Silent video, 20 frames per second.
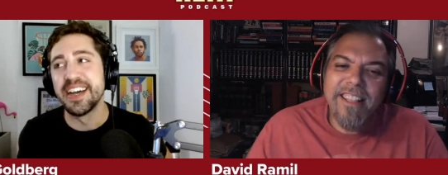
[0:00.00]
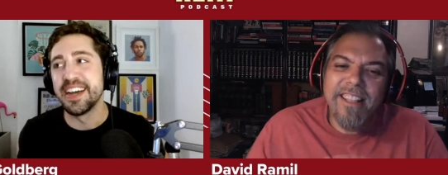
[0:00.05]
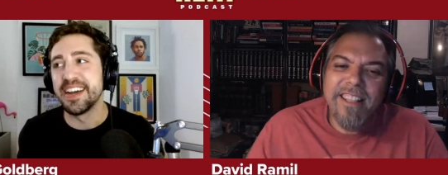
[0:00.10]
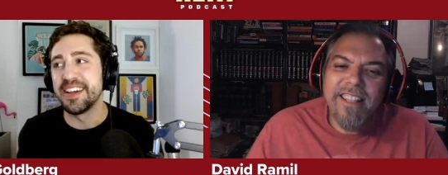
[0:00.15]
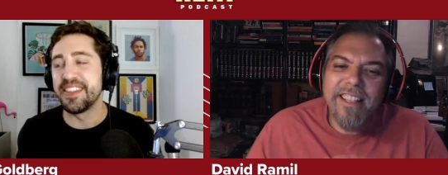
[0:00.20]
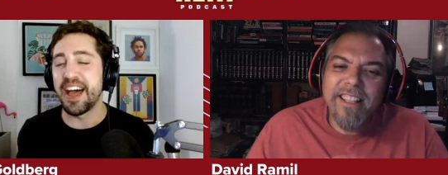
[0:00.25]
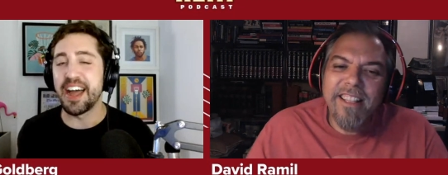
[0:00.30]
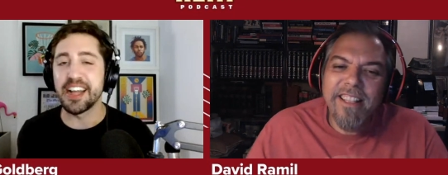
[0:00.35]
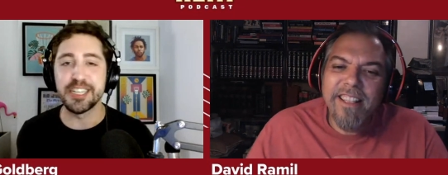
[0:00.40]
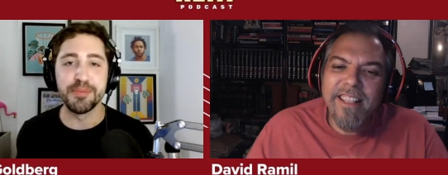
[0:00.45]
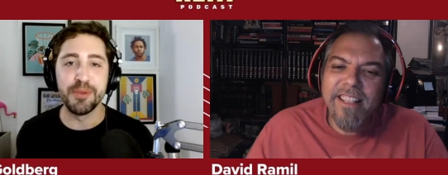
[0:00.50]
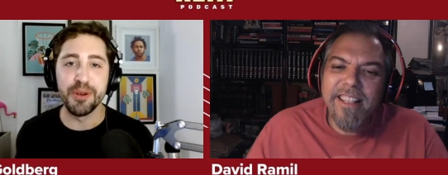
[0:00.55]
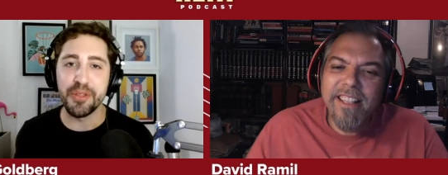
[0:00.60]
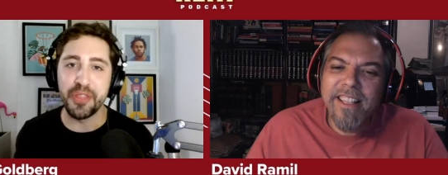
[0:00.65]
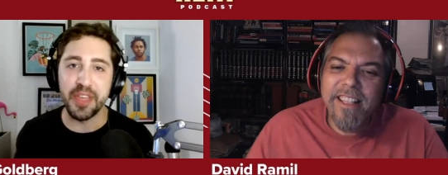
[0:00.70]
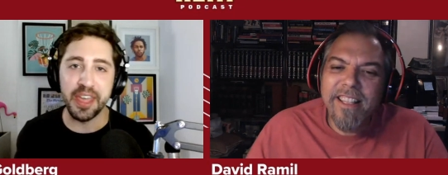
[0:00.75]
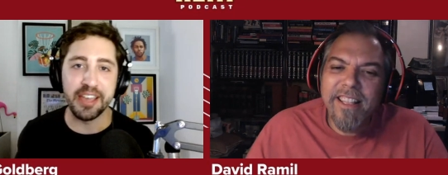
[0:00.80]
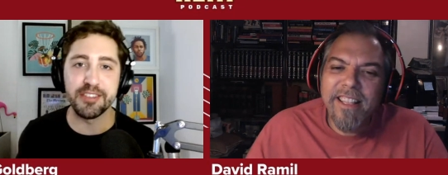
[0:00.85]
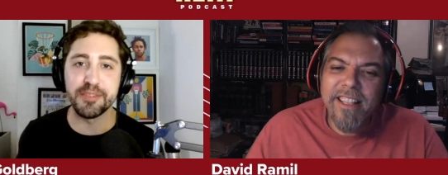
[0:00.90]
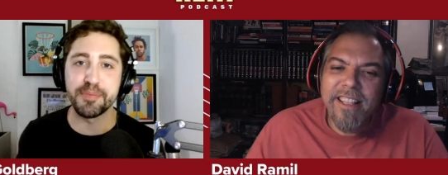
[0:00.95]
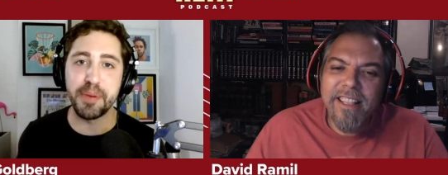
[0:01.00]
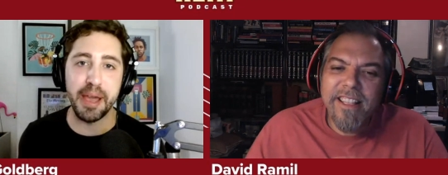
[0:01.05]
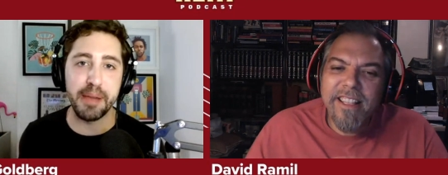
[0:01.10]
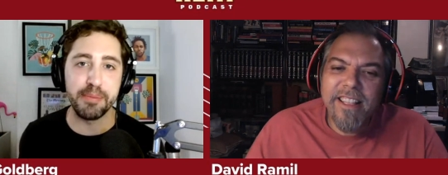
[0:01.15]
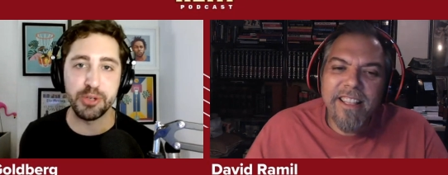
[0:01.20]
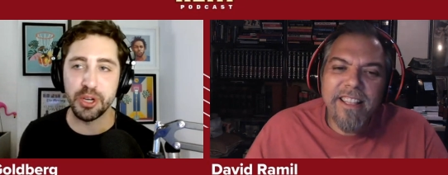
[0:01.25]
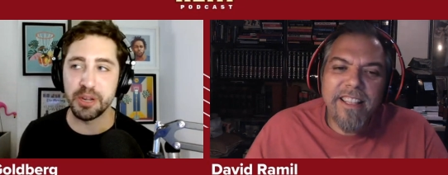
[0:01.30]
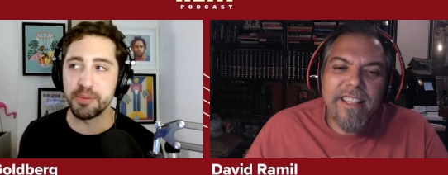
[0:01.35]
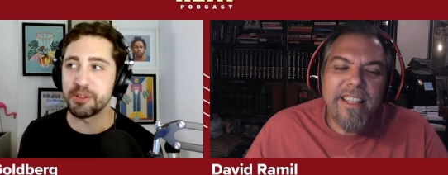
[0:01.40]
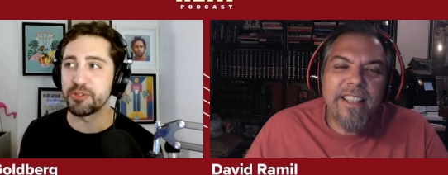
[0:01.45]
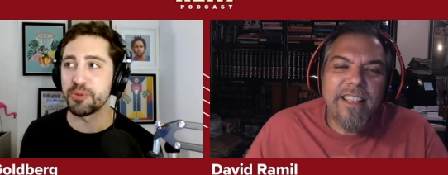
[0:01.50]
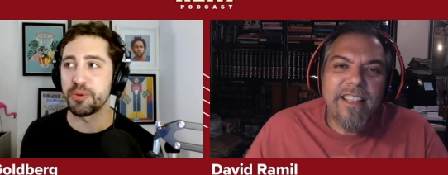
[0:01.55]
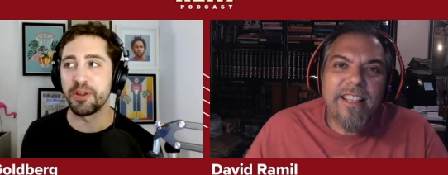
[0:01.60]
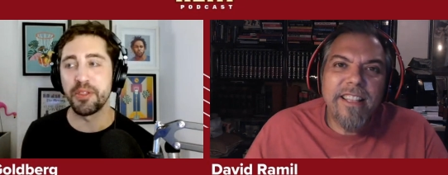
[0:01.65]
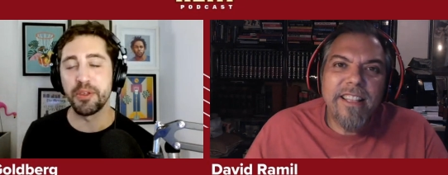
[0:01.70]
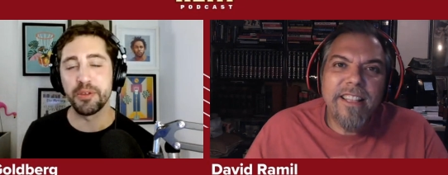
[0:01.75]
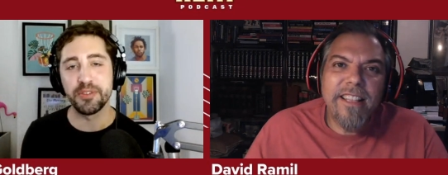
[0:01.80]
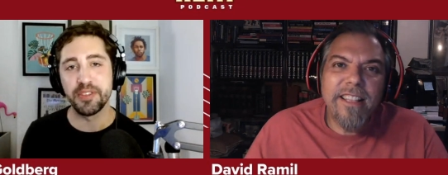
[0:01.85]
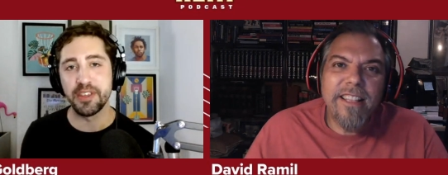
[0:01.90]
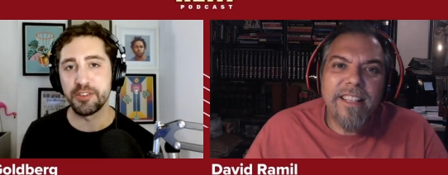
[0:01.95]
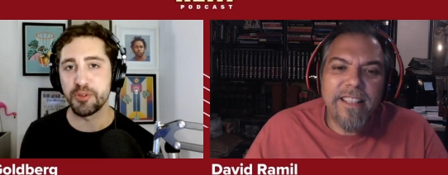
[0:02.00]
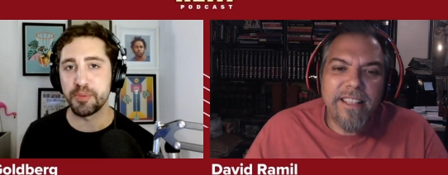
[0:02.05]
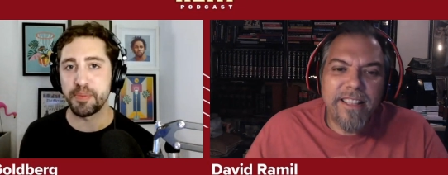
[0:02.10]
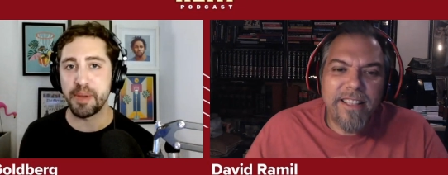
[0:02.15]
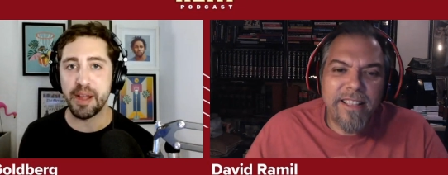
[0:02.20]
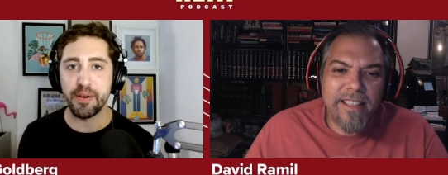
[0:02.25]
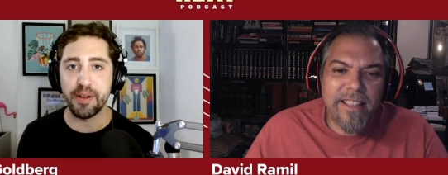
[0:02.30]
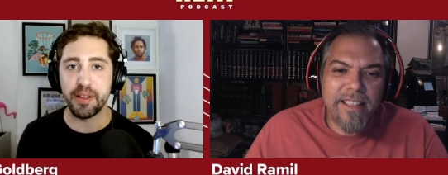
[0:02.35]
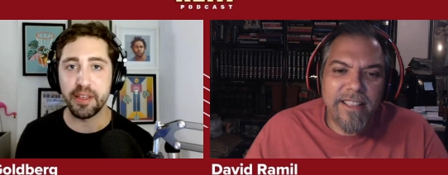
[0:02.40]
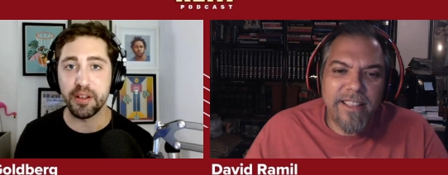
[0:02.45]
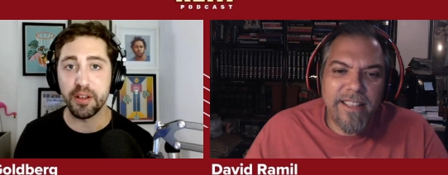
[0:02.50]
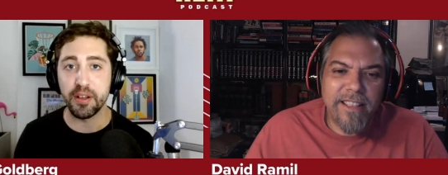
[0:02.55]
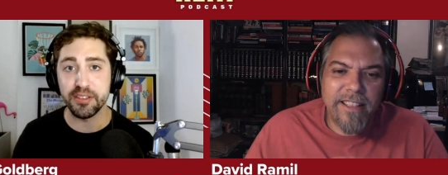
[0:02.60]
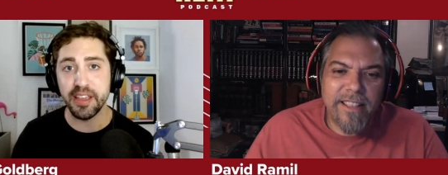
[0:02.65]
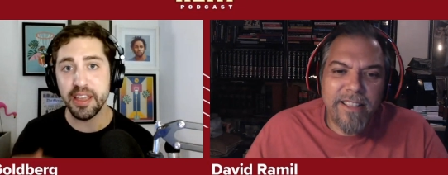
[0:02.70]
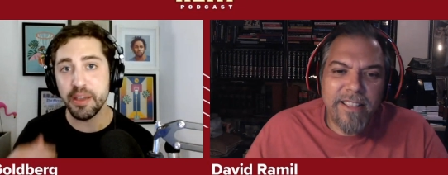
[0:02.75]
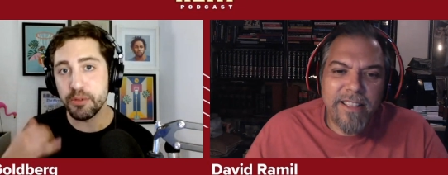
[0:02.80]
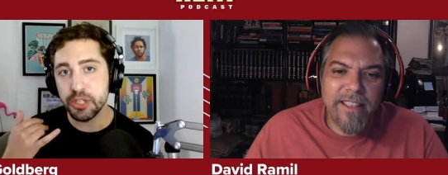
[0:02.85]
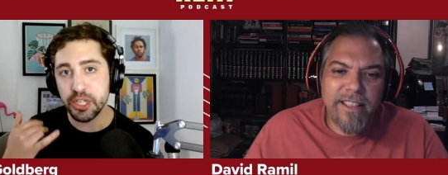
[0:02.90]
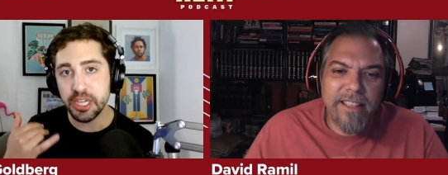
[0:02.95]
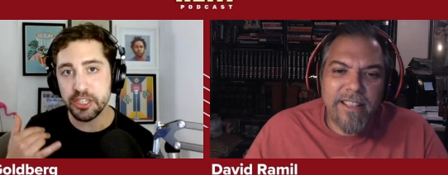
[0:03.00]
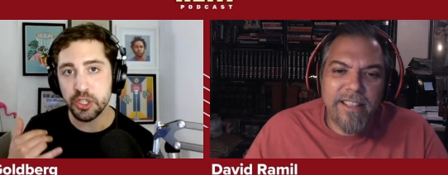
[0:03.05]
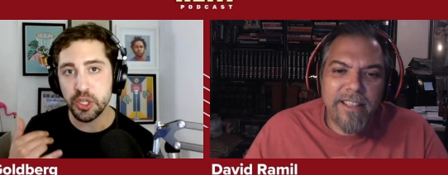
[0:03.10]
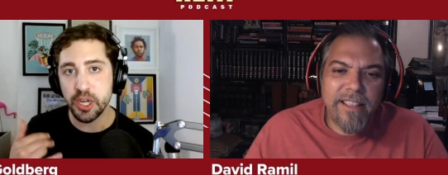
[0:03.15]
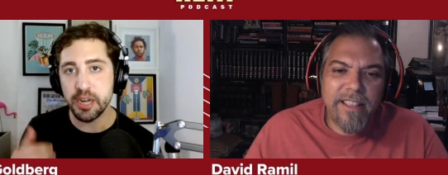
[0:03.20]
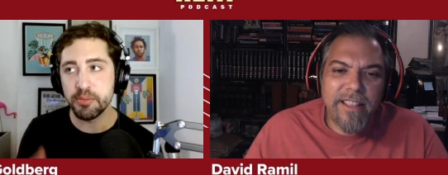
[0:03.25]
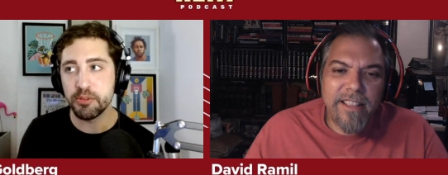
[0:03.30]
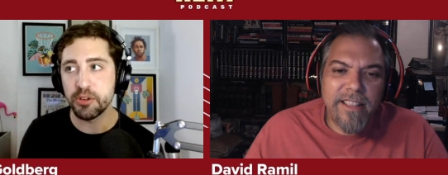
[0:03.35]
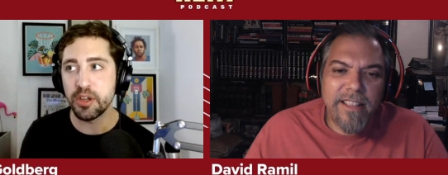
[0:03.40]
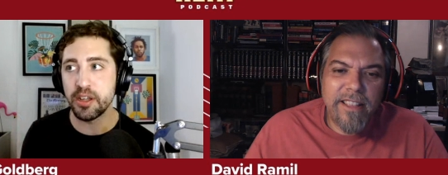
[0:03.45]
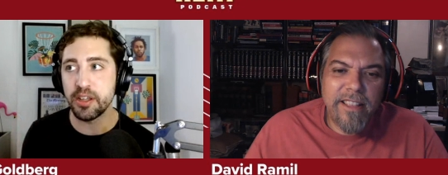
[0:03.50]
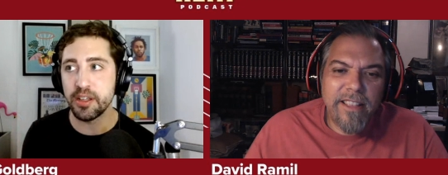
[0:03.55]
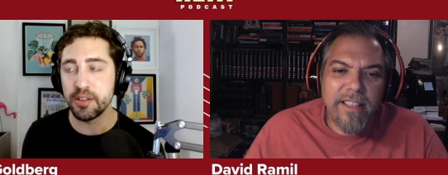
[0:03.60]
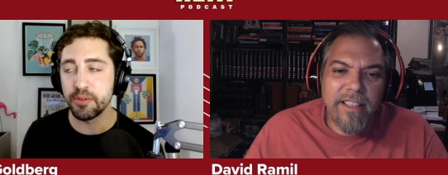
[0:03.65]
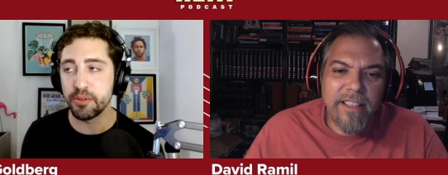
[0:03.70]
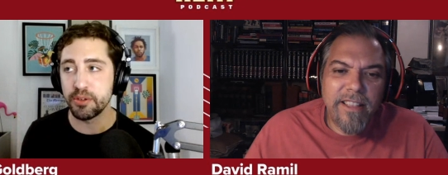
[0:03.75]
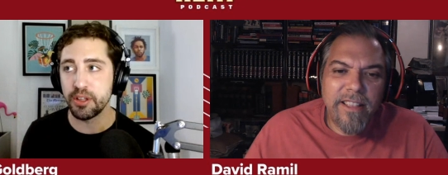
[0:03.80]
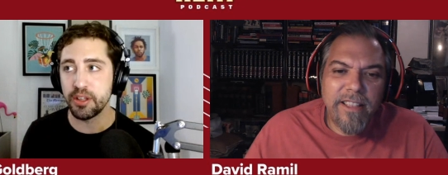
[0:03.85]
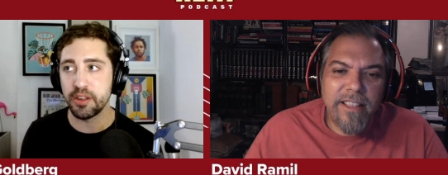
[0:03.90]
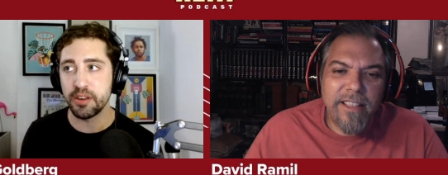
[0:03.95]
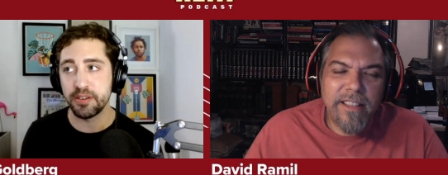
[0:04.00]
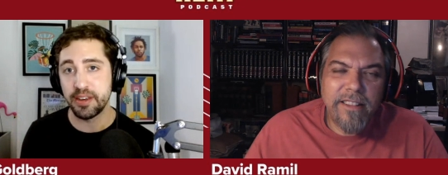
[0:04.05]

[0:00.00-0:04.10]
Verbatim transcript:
Speaker 1: The Hachimura thing is a pipe dream. It's one of those things where Pat Riley calls, "Hey, would you guys trade him to it?